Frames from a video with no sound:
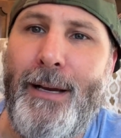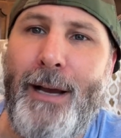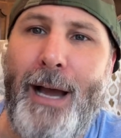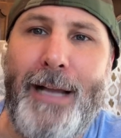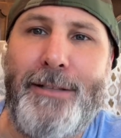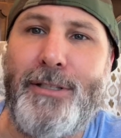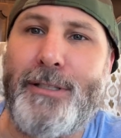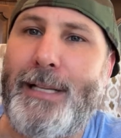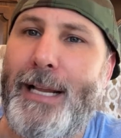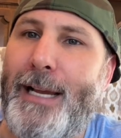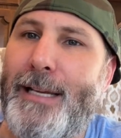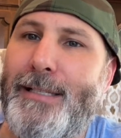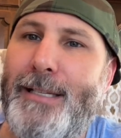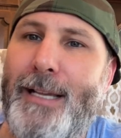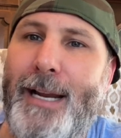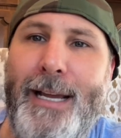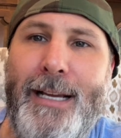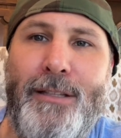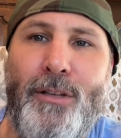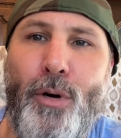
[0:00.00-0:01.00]
Like I said,
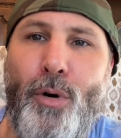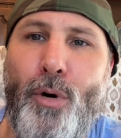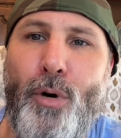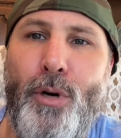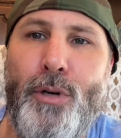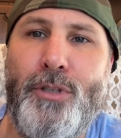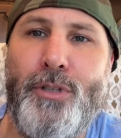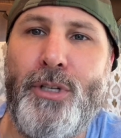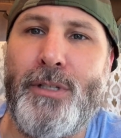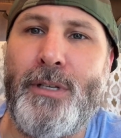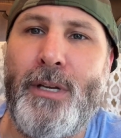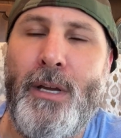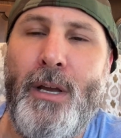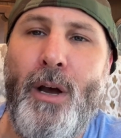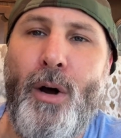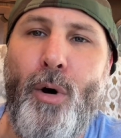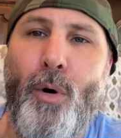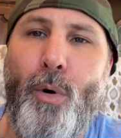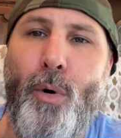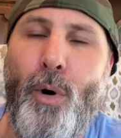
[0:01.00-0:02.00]
I ate the oranges
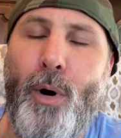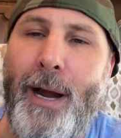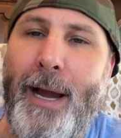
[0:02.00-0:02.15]
or